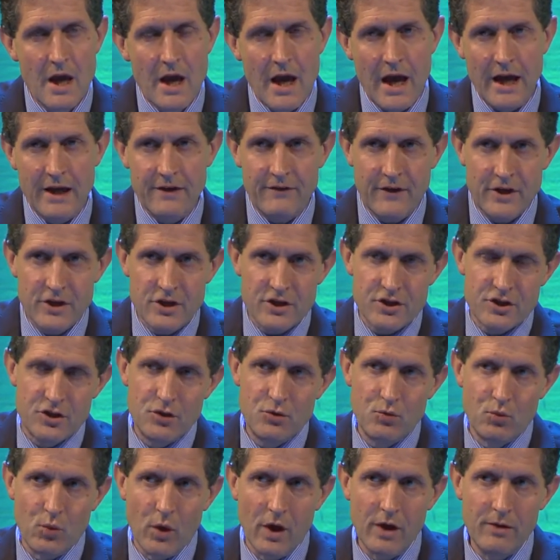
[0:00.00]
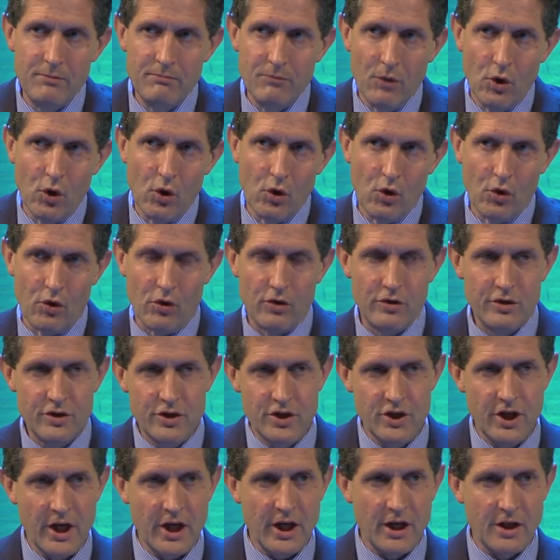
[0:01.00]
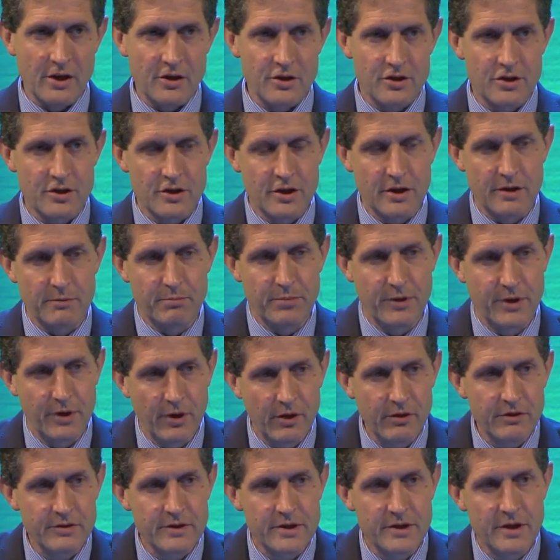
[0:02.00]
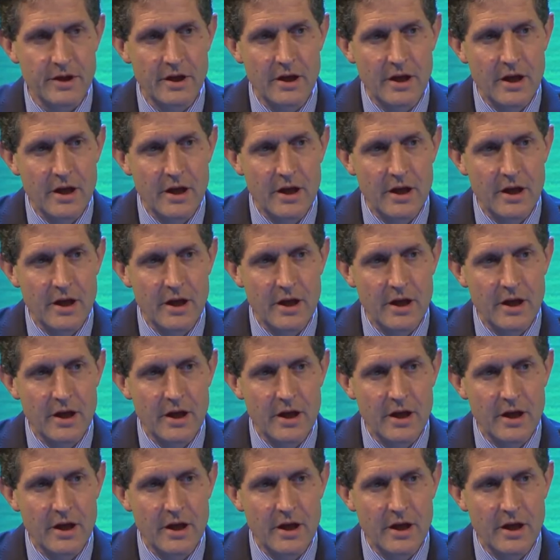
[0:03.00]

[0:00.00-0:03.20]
And if I just do one more change to the plot,